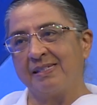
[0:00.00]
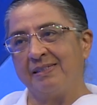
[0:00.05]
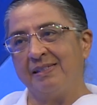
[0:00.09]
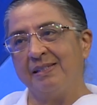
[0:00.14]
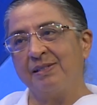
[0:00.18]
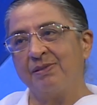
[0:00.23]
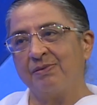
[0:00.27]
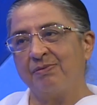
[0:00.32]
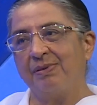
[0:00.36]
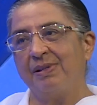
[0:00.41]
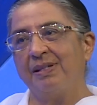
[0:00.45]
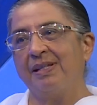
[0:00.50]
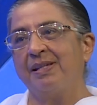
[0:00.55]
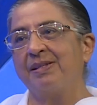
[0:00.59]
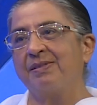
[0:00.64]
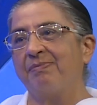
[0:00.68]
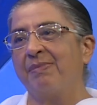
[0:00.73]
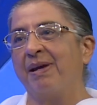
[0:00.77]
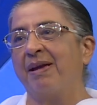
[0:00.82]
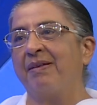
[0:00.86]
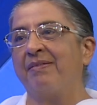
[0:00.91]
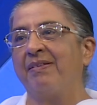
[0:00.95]
this one is
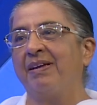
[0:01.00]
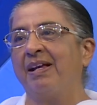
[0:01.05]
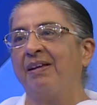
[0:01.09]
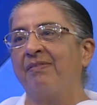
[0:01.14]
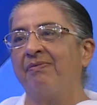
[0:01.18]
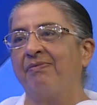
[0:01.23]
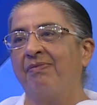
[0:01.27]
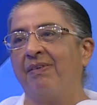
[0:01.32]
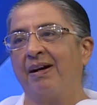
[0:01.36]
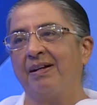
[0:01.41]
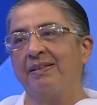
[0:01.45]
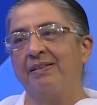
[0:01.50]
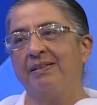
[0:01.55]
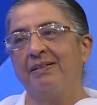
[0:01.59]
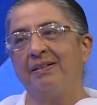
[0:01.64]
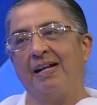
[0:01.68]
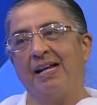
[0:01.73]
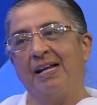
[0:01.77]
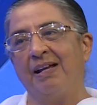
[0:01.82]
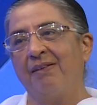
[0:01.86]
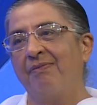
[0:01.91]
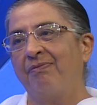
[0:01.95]
my real father.
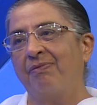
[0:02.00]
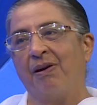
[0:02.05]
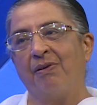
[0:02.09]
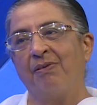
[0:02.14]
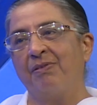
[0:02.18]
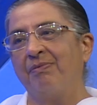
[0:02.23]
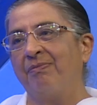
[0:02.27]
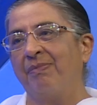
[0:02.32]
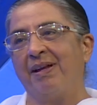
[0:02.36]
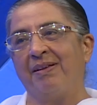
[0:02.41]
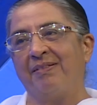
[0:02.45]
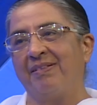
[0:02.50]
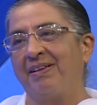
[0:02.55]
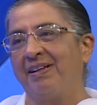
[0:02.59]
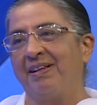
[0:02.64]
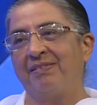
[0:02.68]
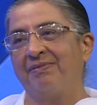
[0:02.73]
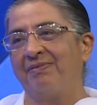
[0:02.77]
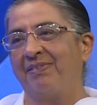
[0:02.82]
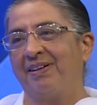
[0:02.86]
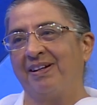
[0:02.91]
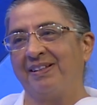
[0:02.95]
I have found my
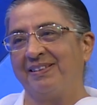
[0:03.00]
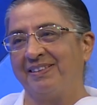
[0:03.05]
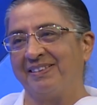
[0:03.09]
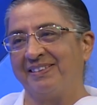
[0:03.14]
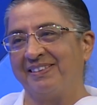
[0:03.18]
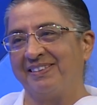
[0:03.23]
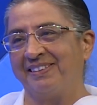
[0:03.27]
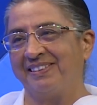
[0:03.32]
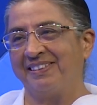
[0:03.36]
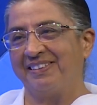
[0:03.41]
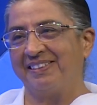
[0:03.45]
real father. So,